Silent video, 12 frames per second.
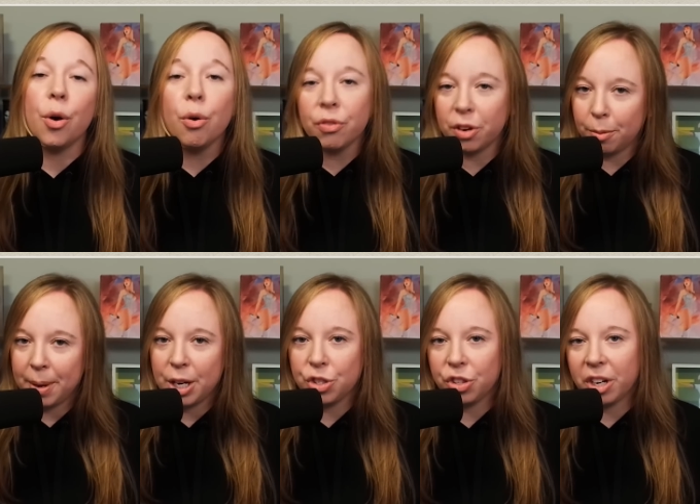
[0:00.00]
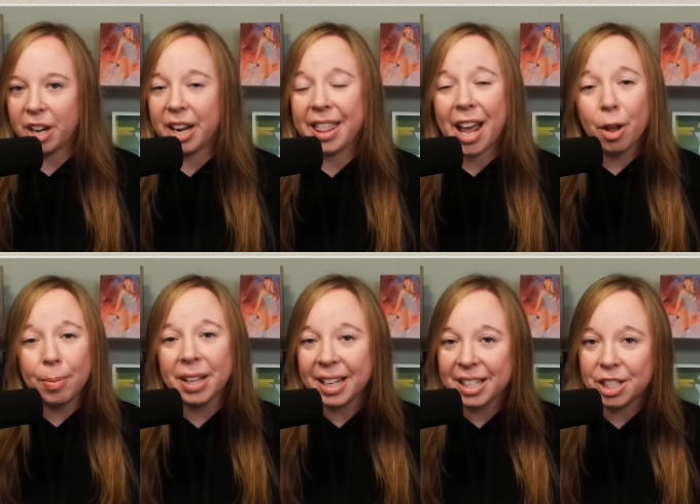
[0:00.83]
over to Patreon. That'll be
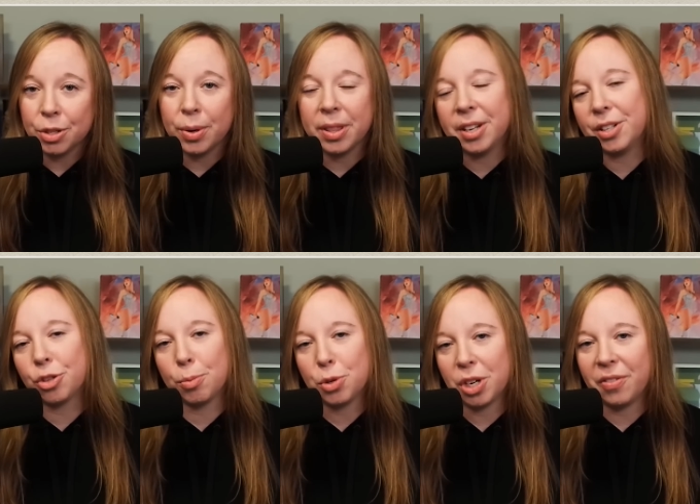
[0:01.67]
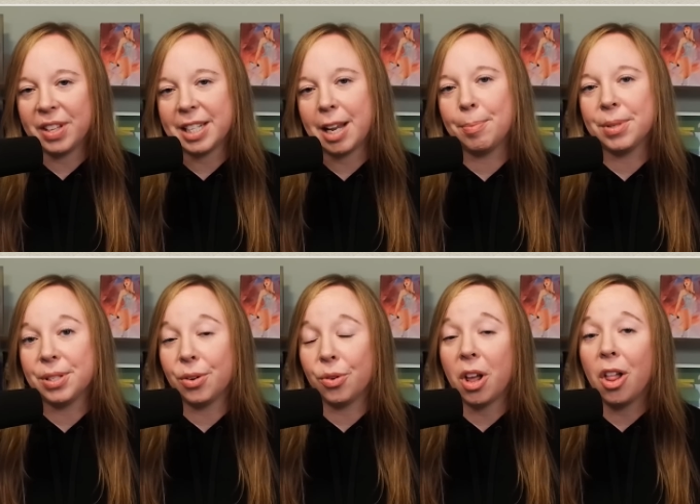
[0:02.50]
linked to in the description of this
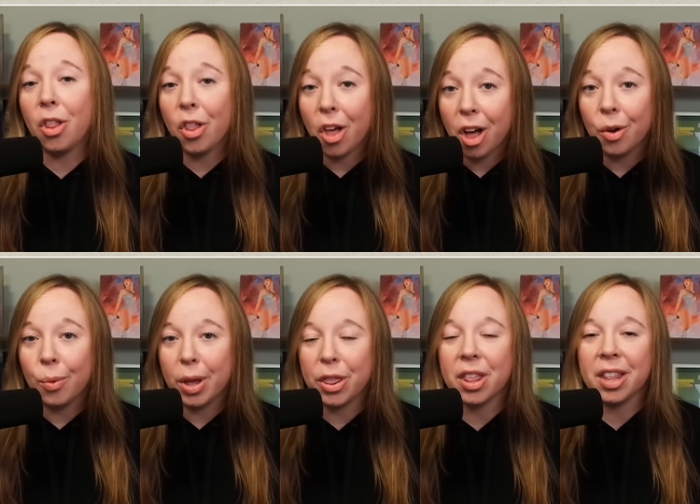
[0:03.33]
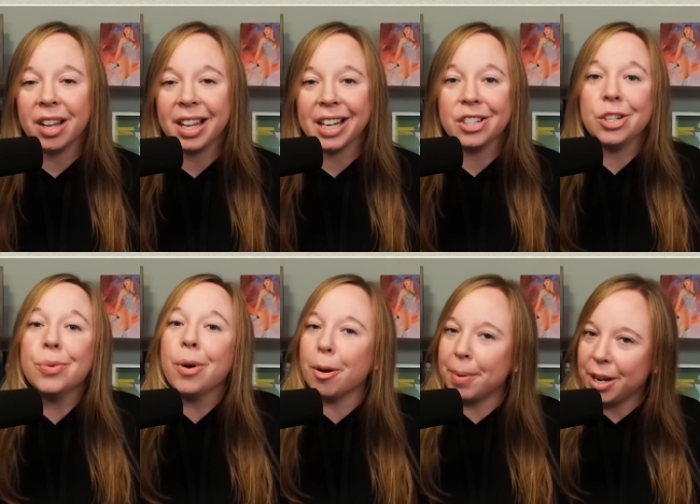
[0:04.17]
episode, along with the link to
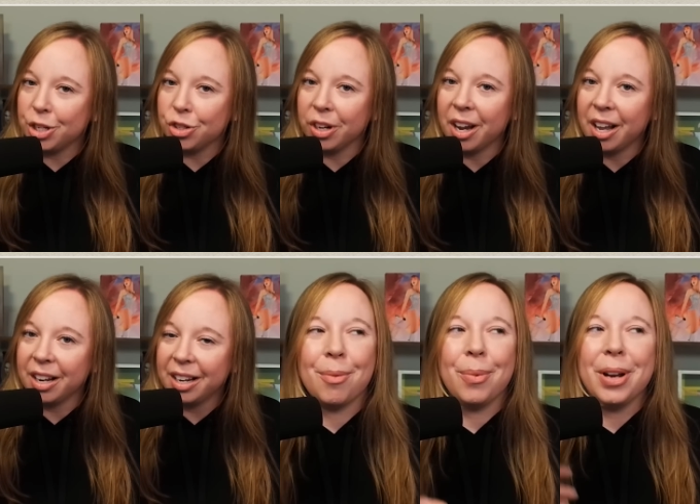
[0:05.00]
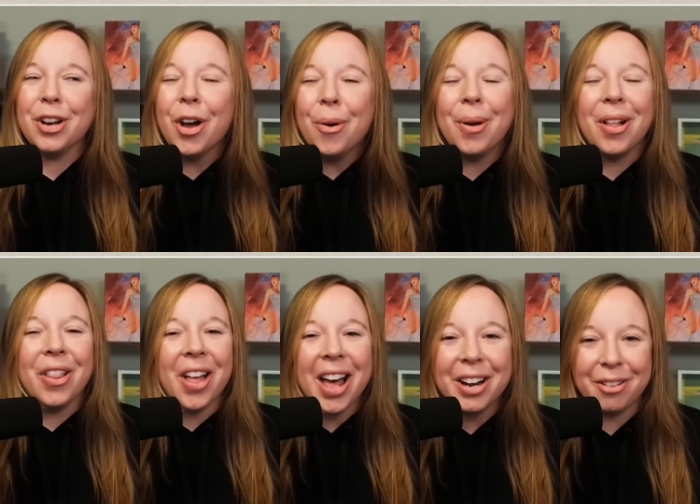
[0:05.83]
our Patreon. We know a
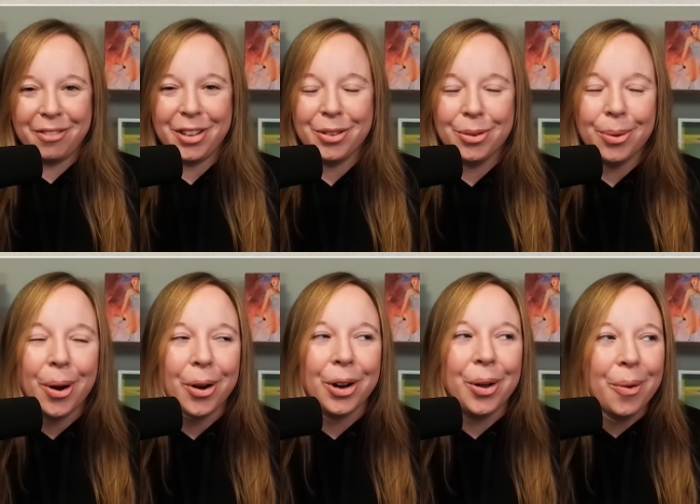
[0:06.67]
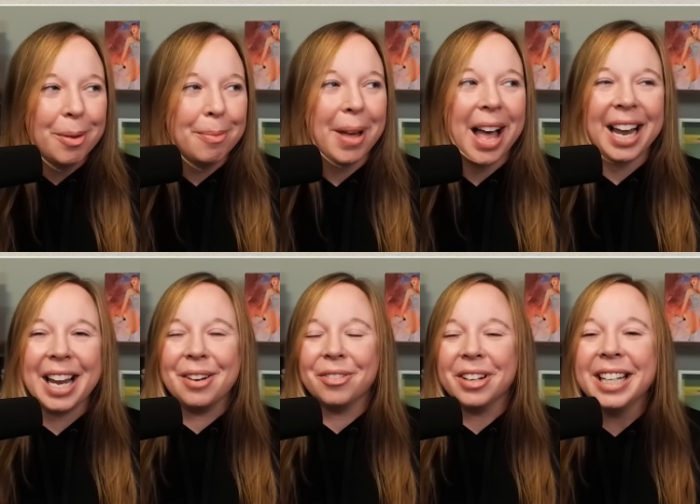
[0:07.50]
lot of you are going back
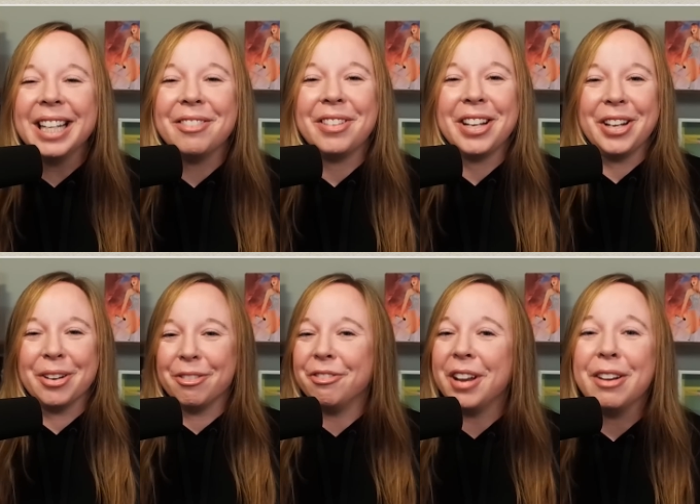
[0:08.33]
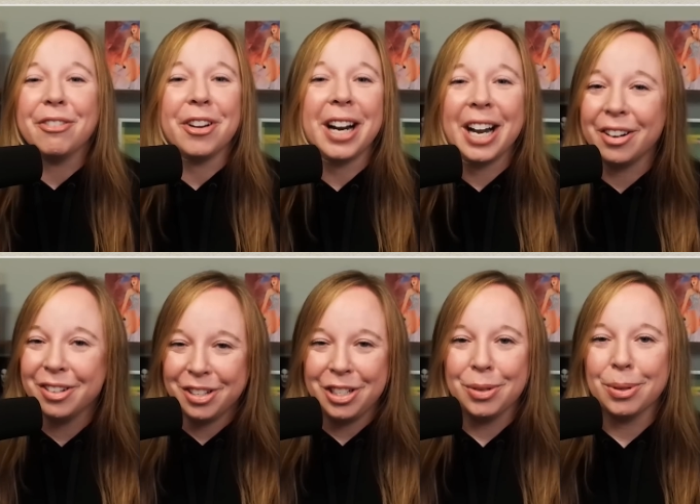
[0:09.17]
and reliving your favorite
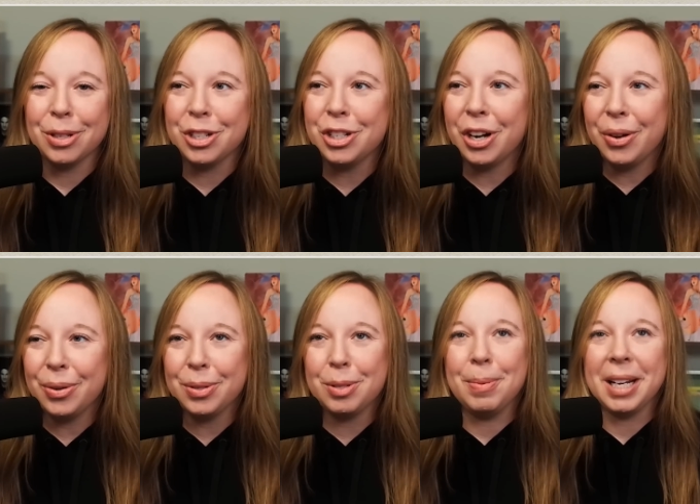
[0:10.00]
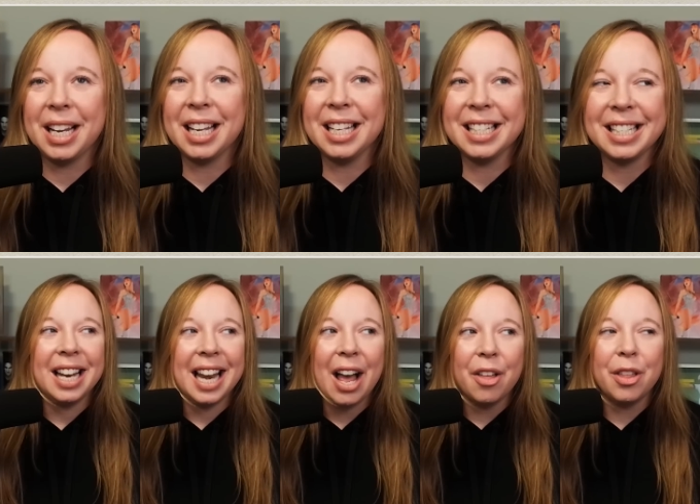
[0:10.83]
Eras Tour shows because
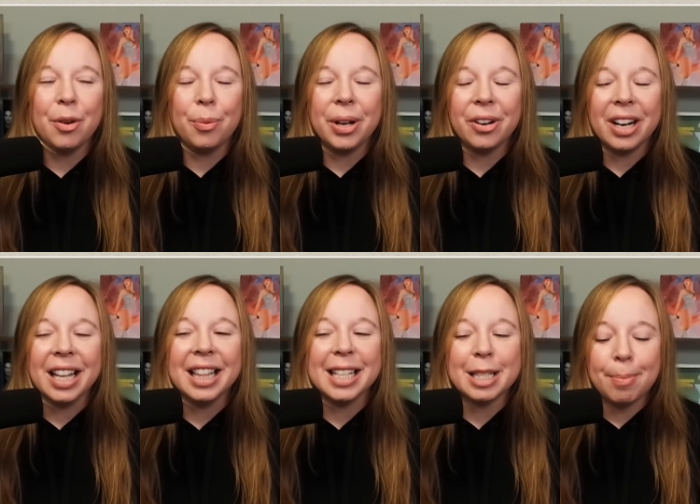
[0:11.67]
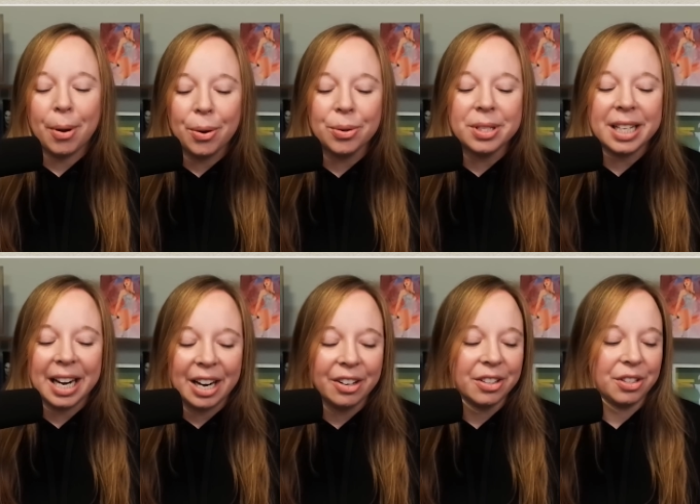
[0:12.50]
now that we are in this
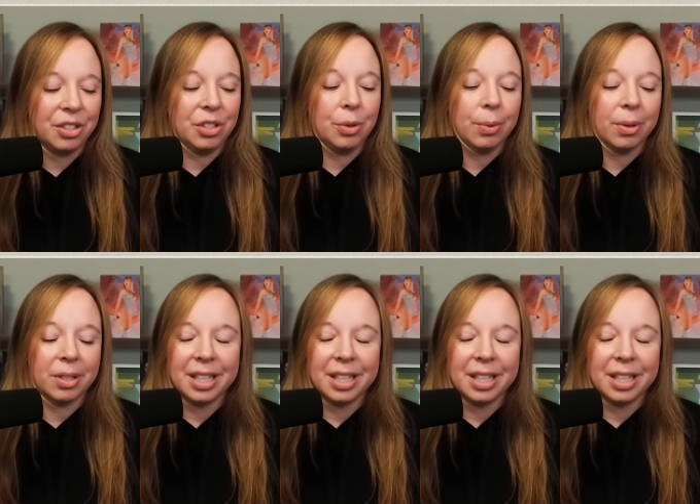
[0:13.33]
post-Eras Tour